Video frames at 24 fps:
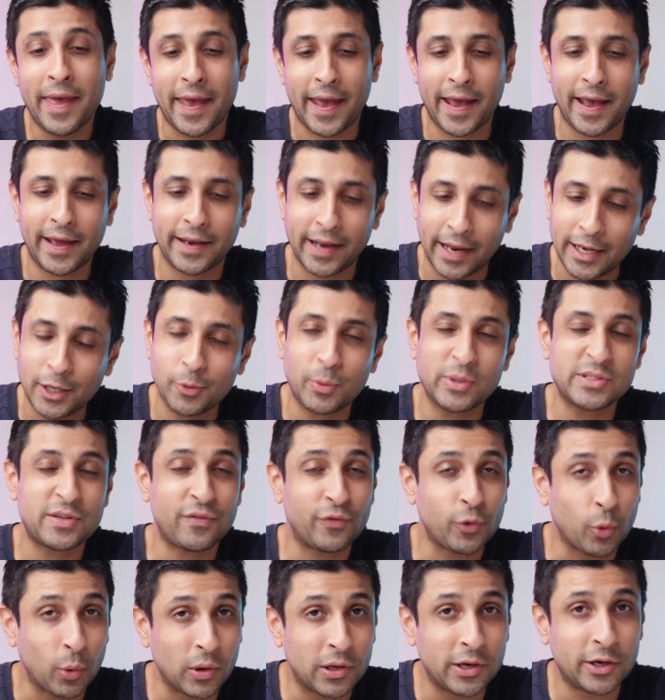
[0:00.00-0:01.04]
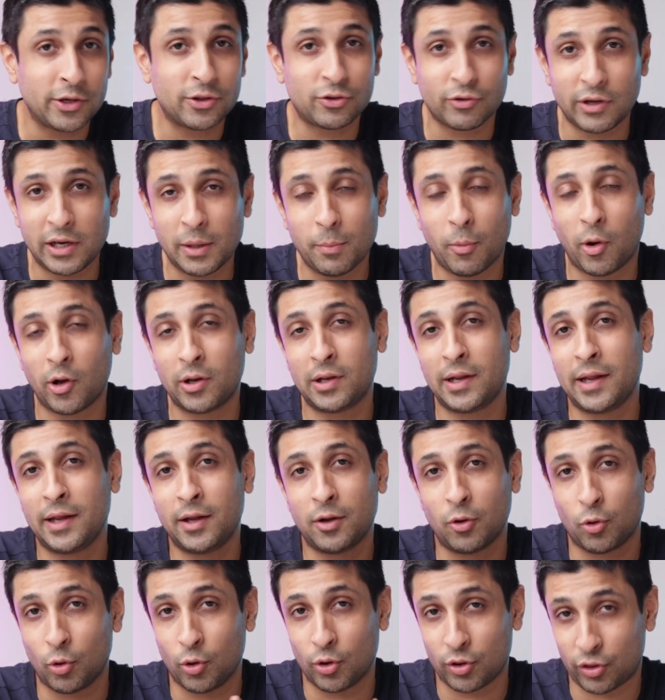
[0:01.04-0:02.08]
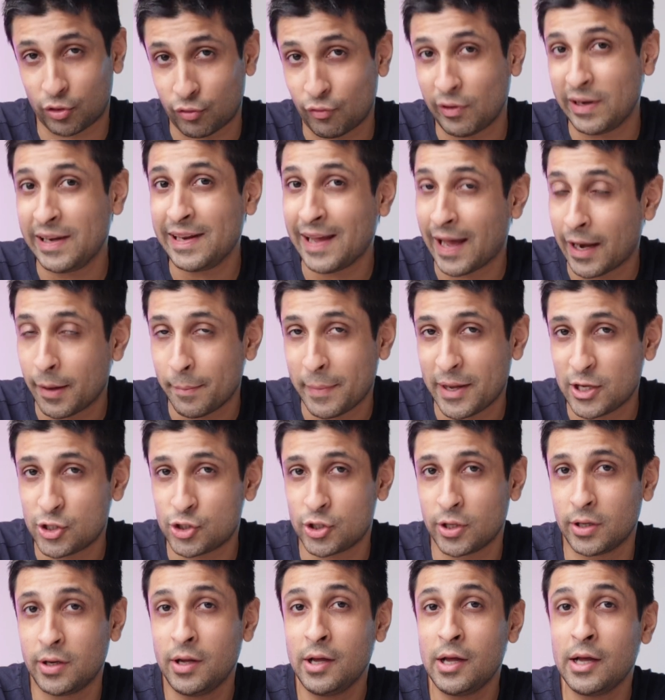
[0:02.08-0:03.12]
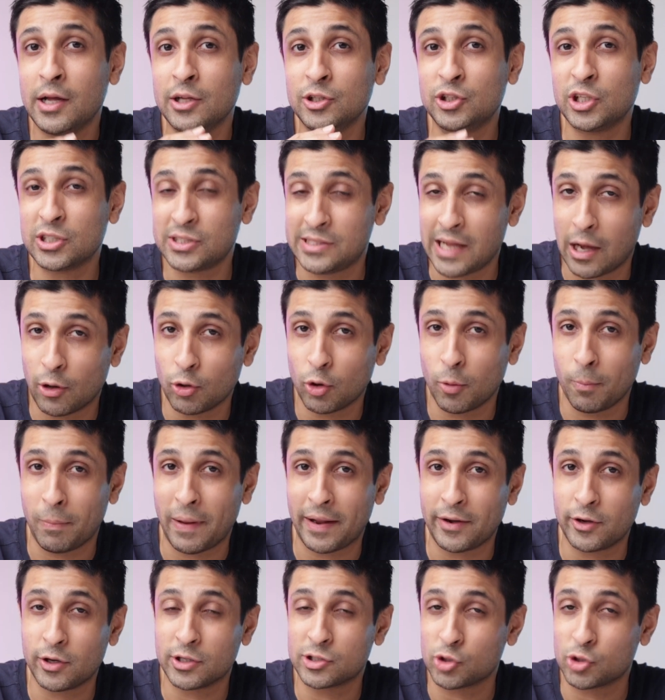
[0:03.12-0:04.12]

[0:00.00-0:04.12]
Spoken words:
And anyways, if you want to learn 3D modeling or 3D animation, just download Blender.